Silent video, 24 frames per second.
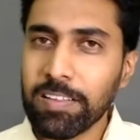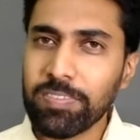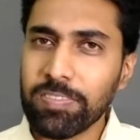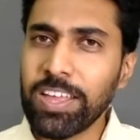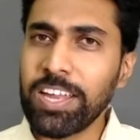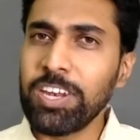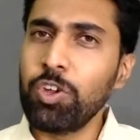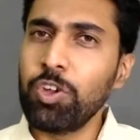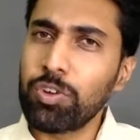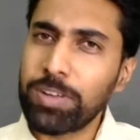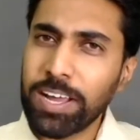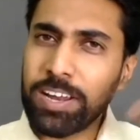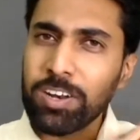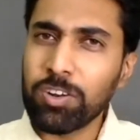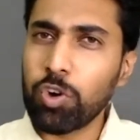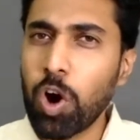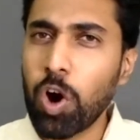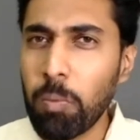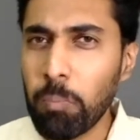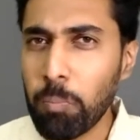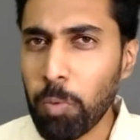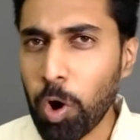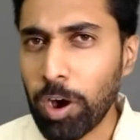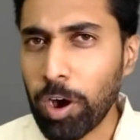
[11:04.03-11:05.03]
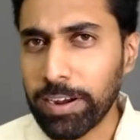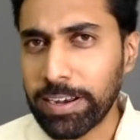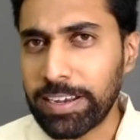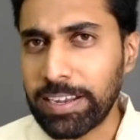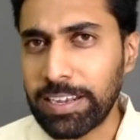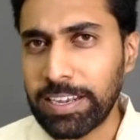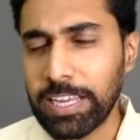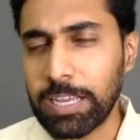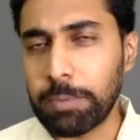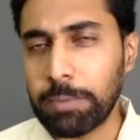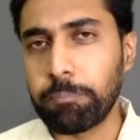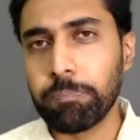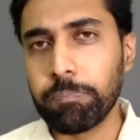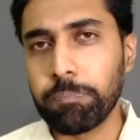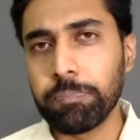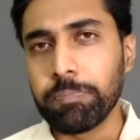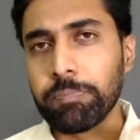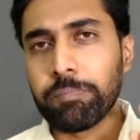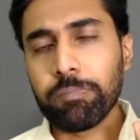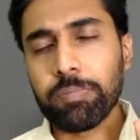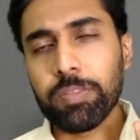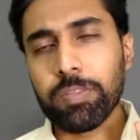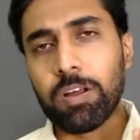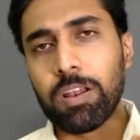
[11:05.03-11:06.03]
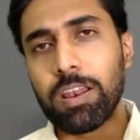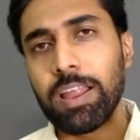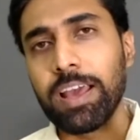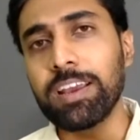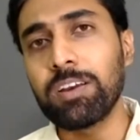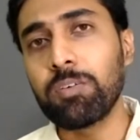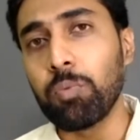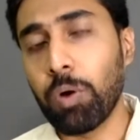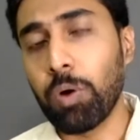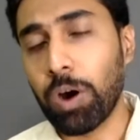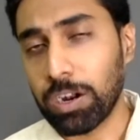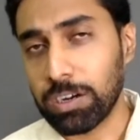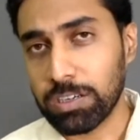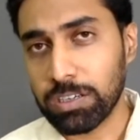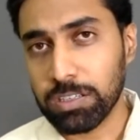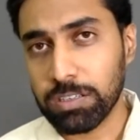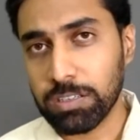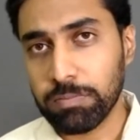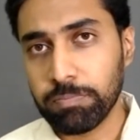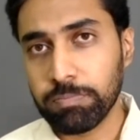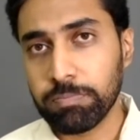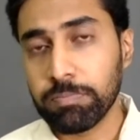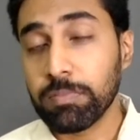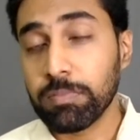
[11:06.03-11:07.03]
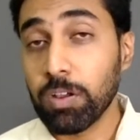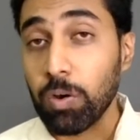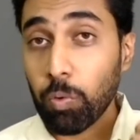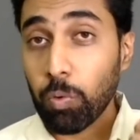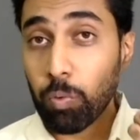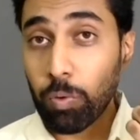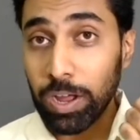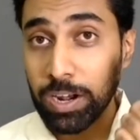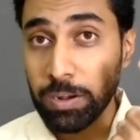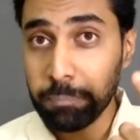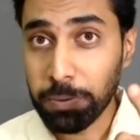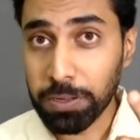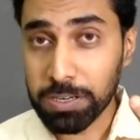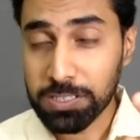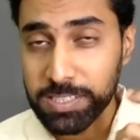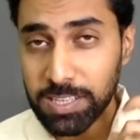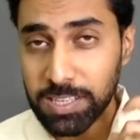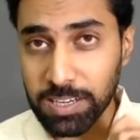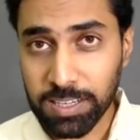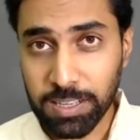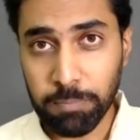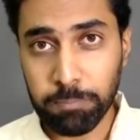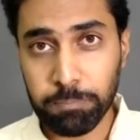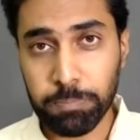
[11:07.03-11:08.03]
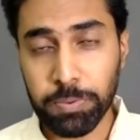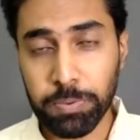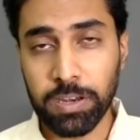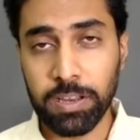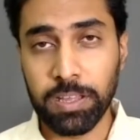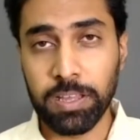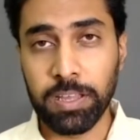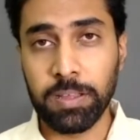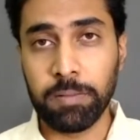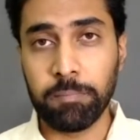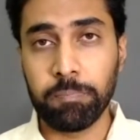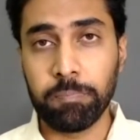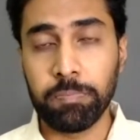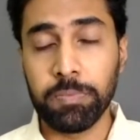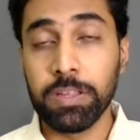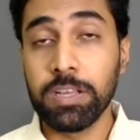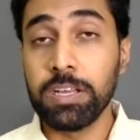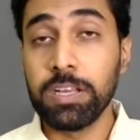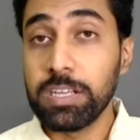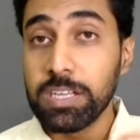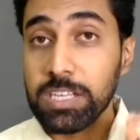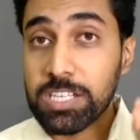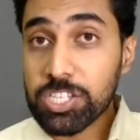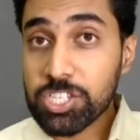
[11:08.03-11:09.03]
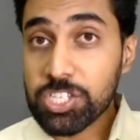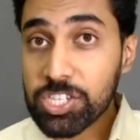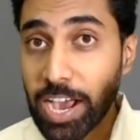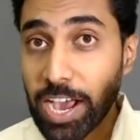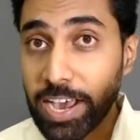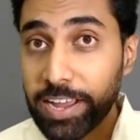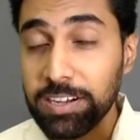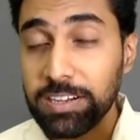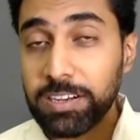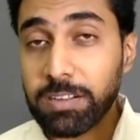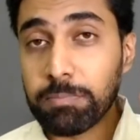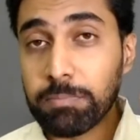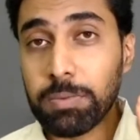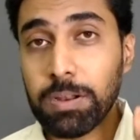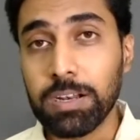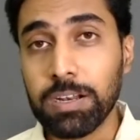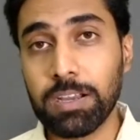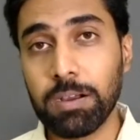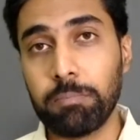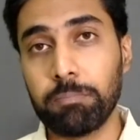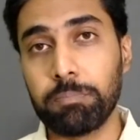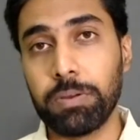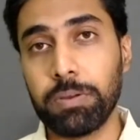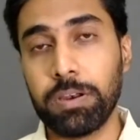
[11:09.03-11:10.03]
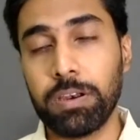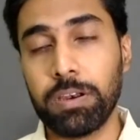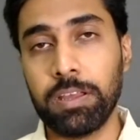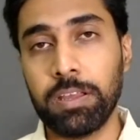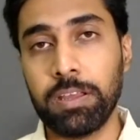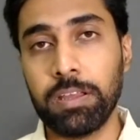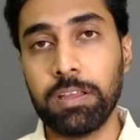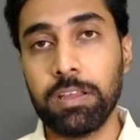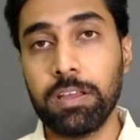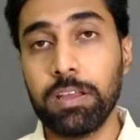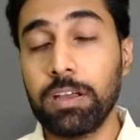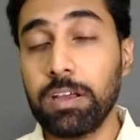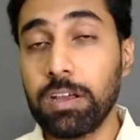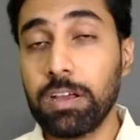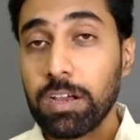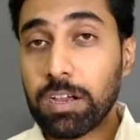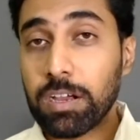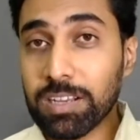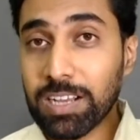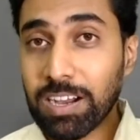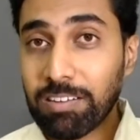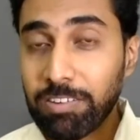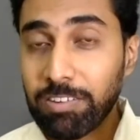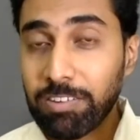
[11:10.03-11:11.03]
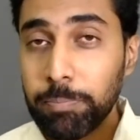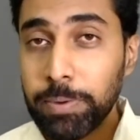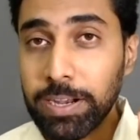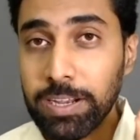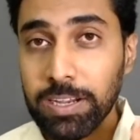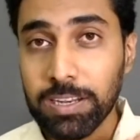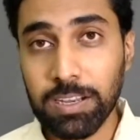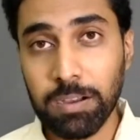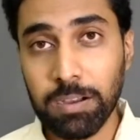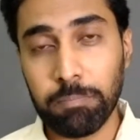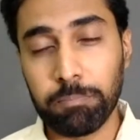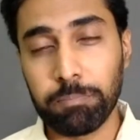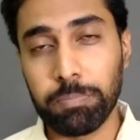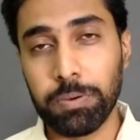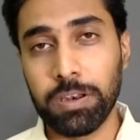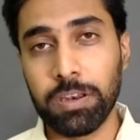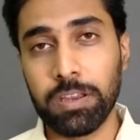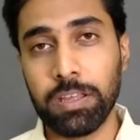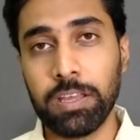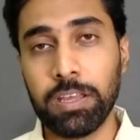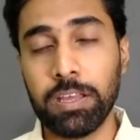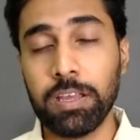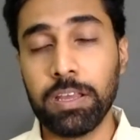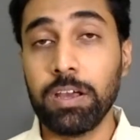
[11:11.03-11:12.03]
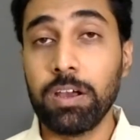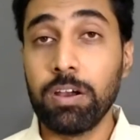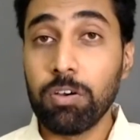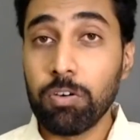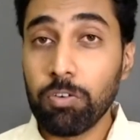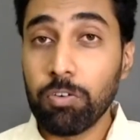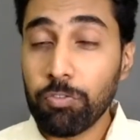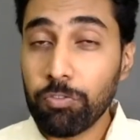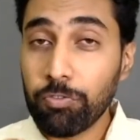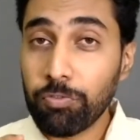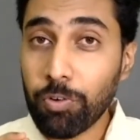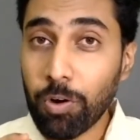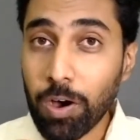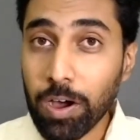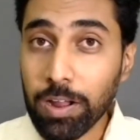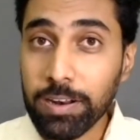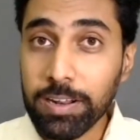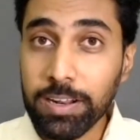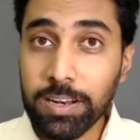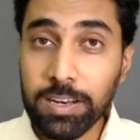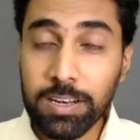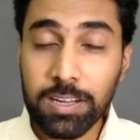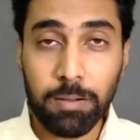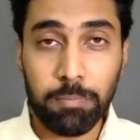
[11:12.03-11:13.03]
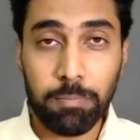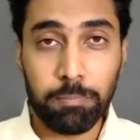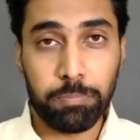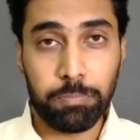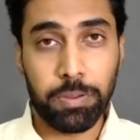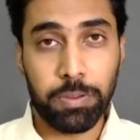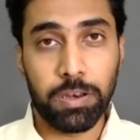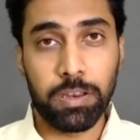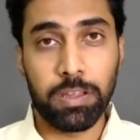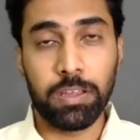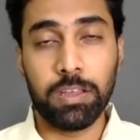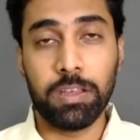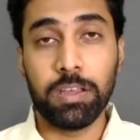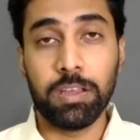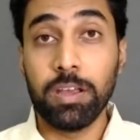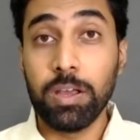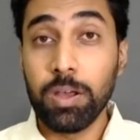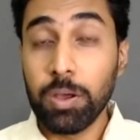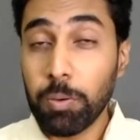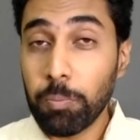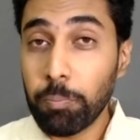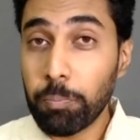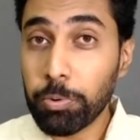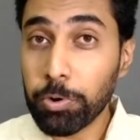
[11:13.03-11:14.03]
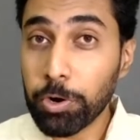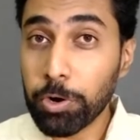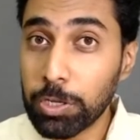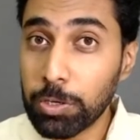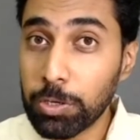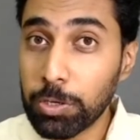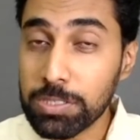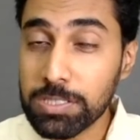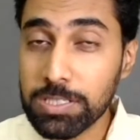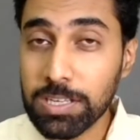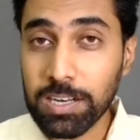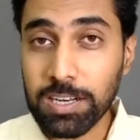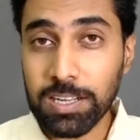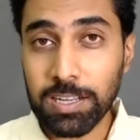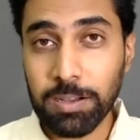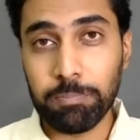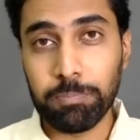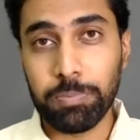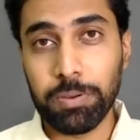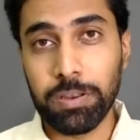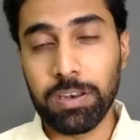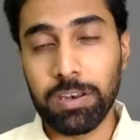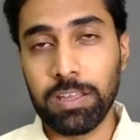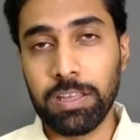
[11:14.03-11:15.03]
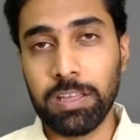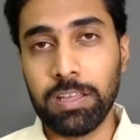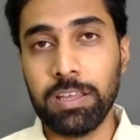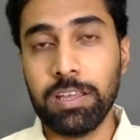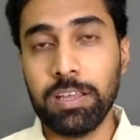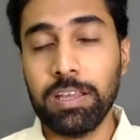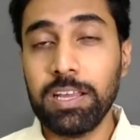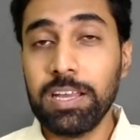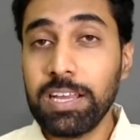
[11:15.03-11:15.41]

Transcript: Then you can go more in deep. Like what? One person company, charitable company, government company, foreign company, producer company,